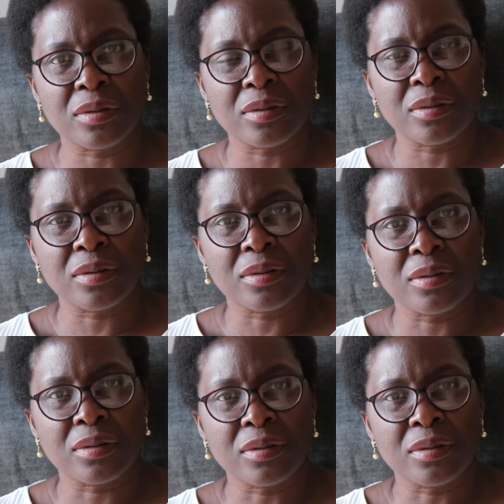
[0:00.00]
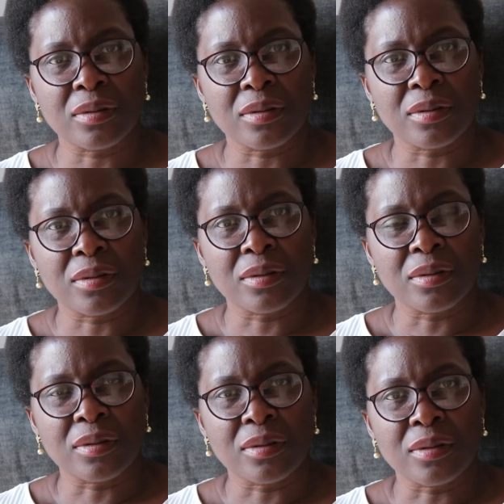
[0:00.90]

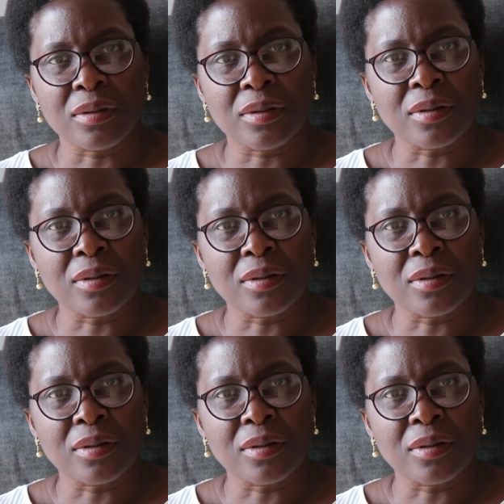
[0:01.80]
Nothing is said.